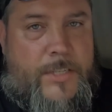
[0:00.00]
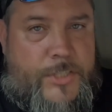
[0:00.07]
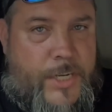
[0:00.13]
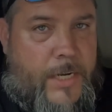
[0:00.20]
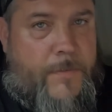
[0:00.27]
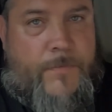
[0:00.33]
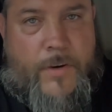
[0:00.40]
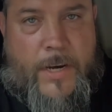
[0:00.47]

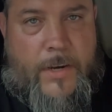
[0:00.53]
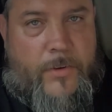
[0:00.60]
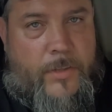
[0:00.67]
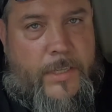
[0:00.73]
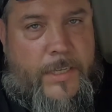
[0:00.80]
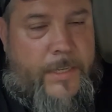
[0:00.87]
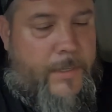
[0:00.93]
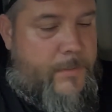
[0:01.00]
check it for air
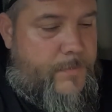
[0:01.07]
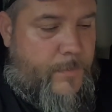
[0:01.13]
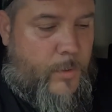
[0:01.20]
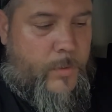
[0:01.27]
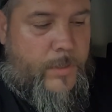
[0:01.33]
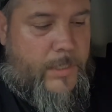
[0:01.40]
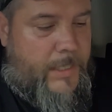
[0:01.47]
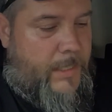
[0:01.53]
leaks,
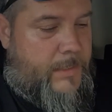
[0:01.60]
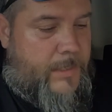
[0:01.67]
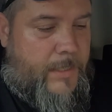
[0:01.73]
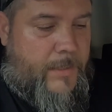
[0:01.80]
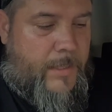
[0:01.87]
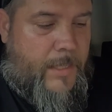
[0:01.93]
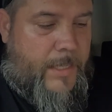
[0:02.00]
fluid leaks, anything